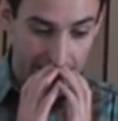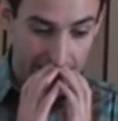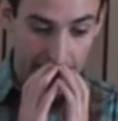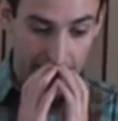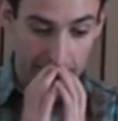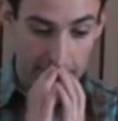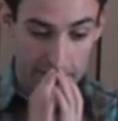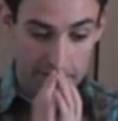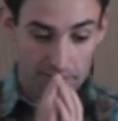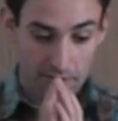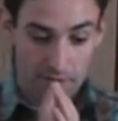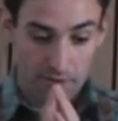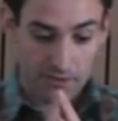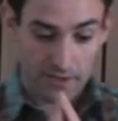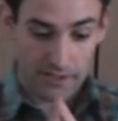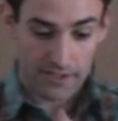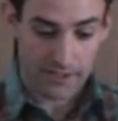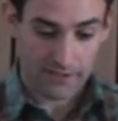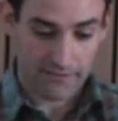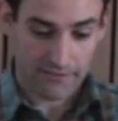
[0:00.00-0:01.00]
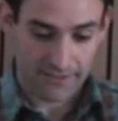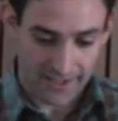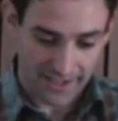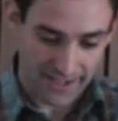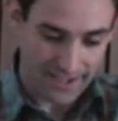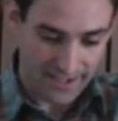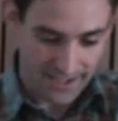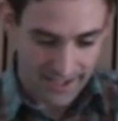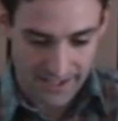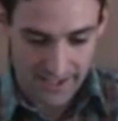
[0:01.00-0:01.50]
it was found that,
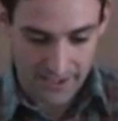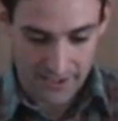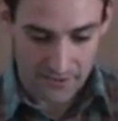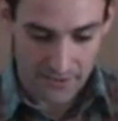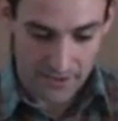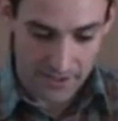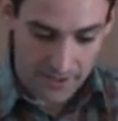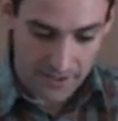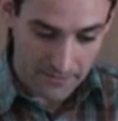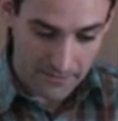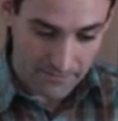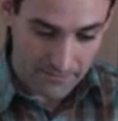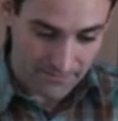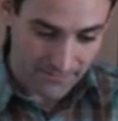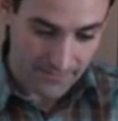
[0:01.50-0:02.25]
I'll get to that.